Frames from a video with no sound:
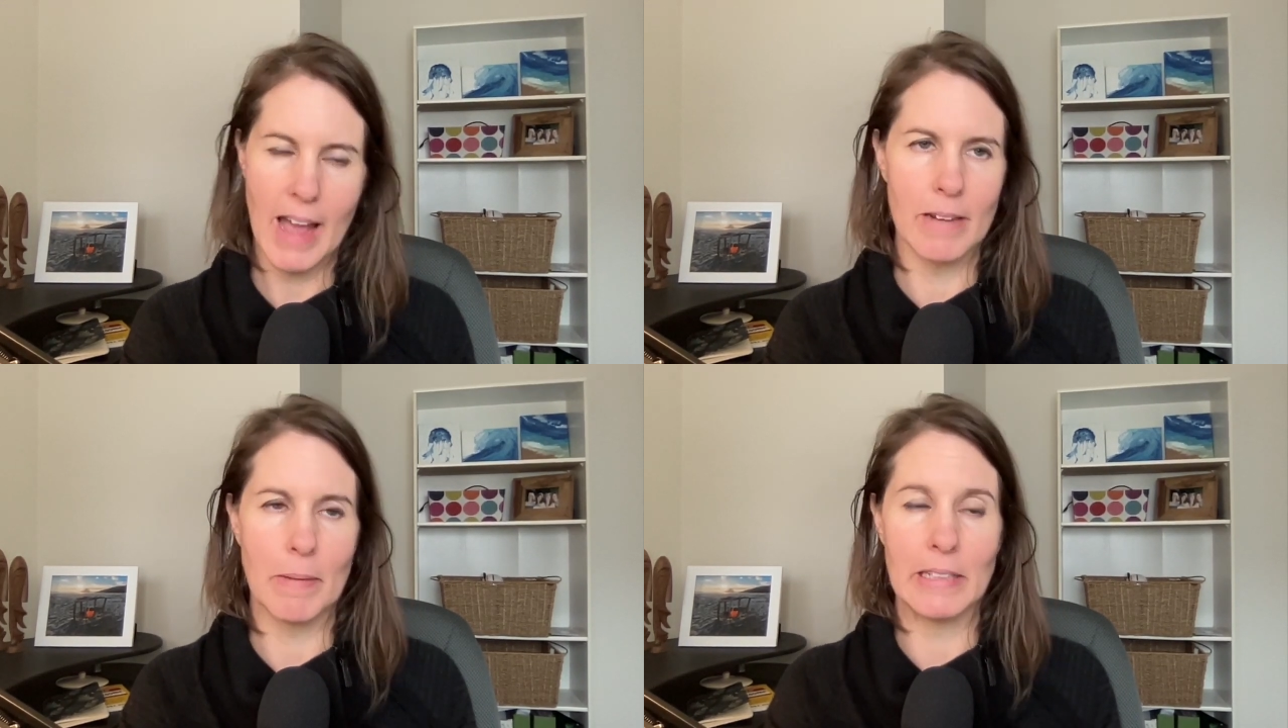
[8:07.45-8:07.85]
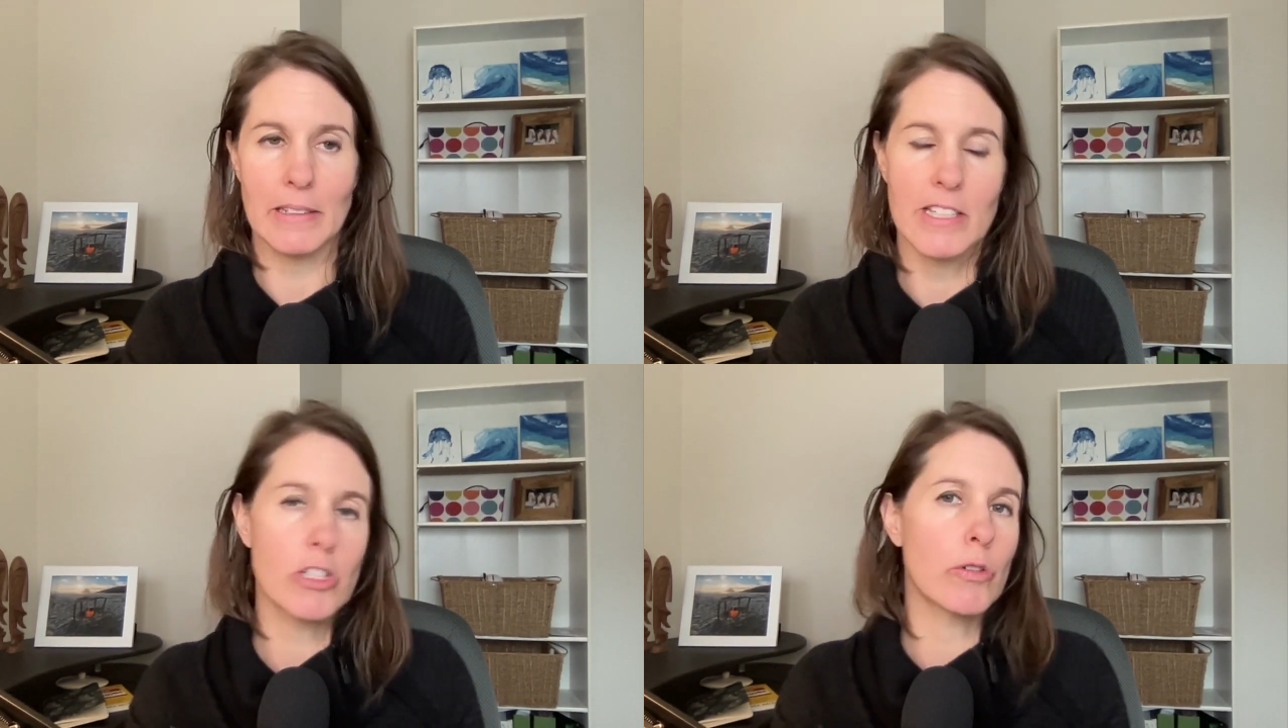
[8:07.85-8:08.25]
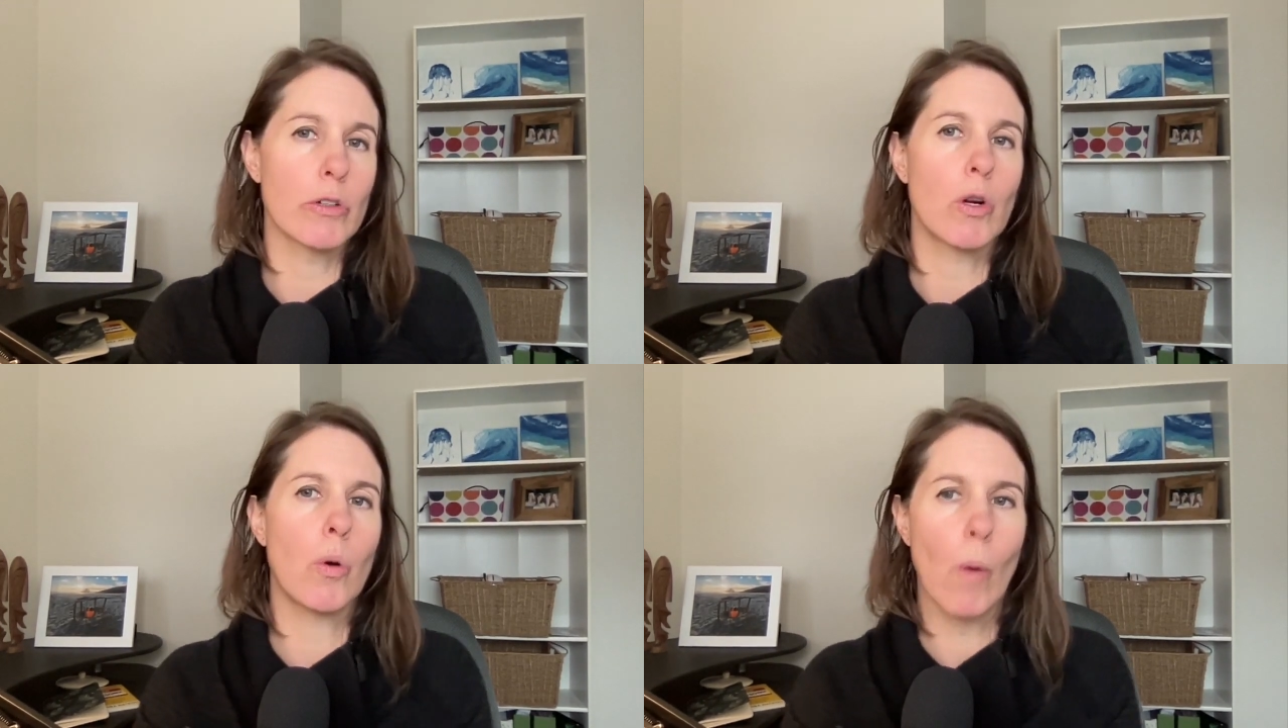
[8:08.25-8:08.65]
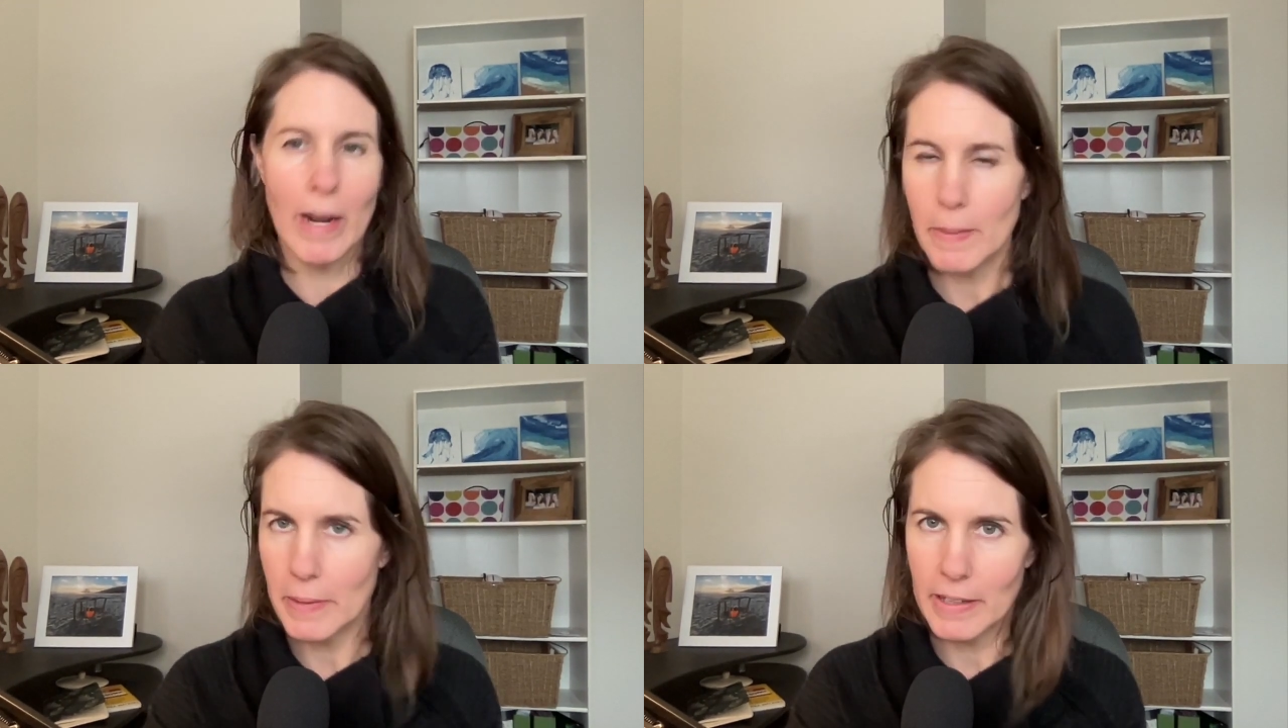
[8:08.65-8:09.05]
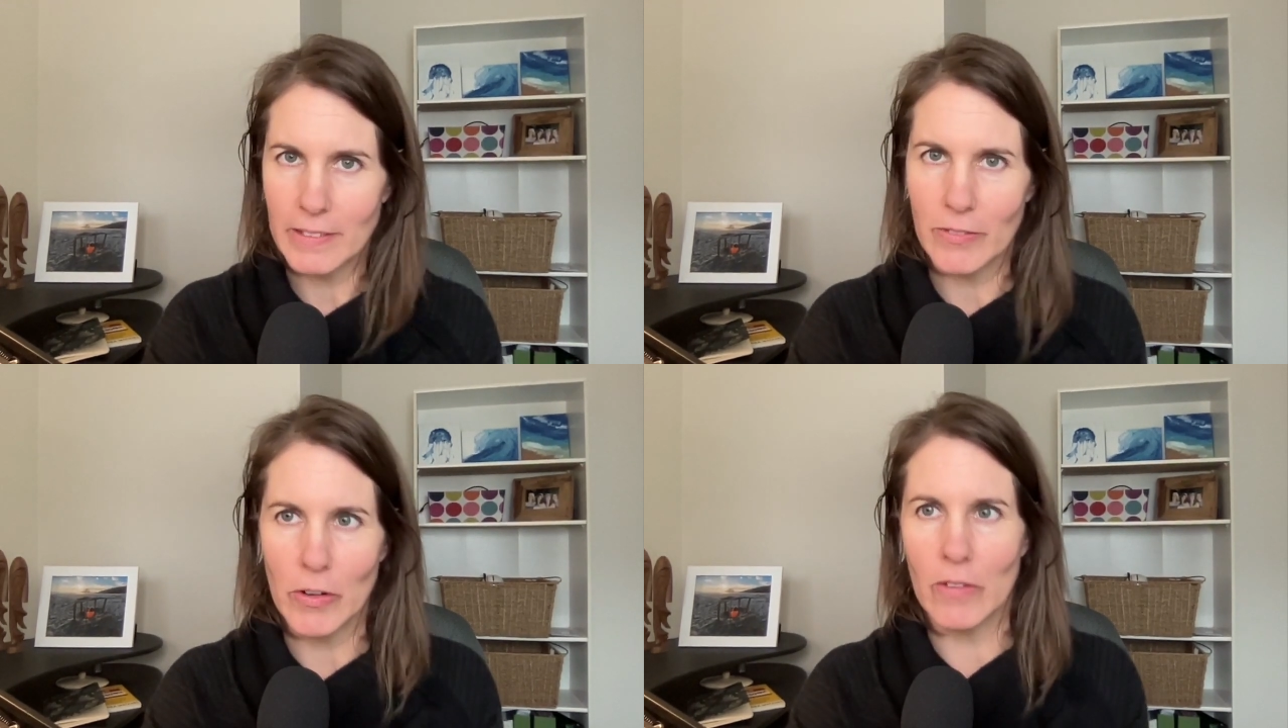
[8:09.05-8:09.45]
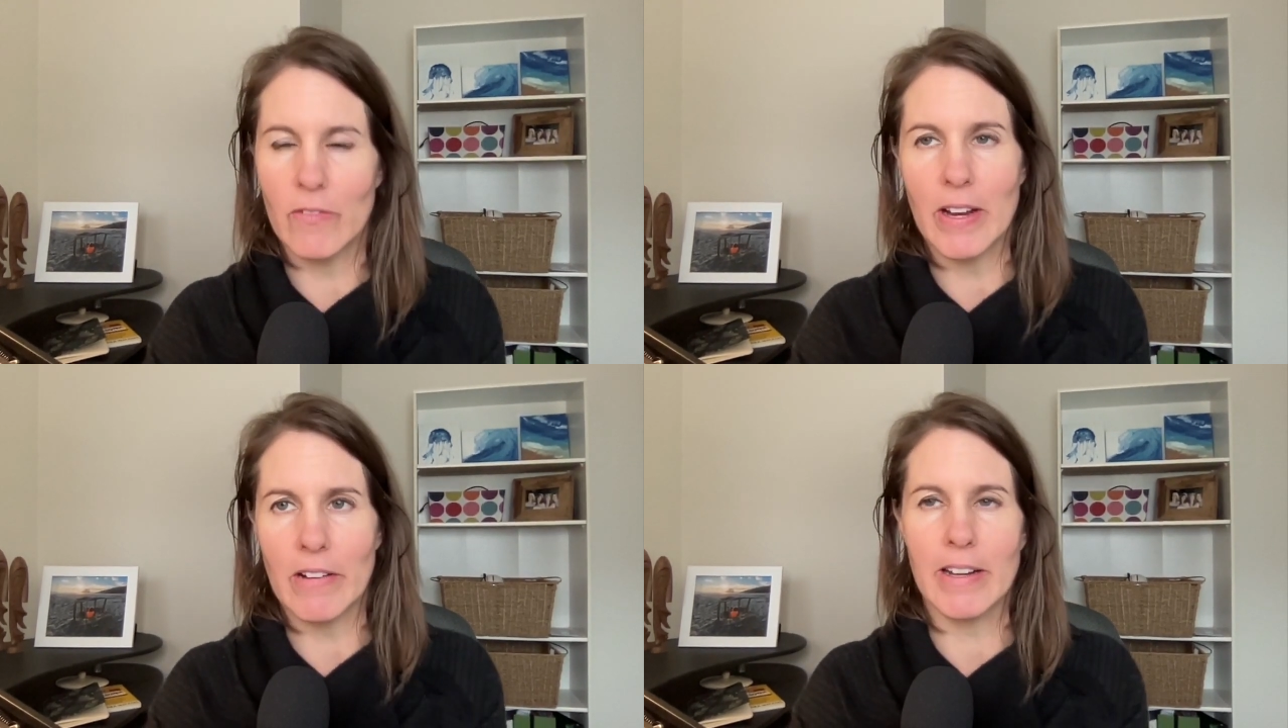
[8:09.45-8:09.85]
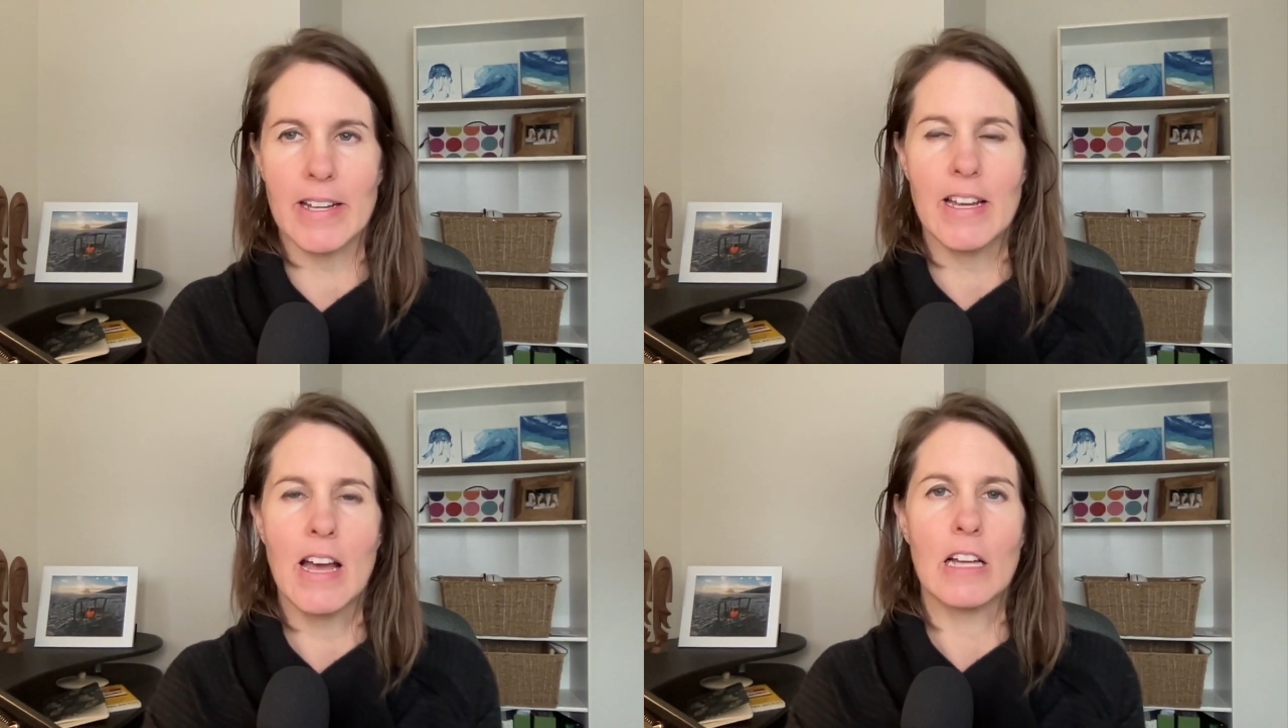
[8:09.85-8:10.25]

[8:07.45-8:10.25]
and my list grew quite a bit for a very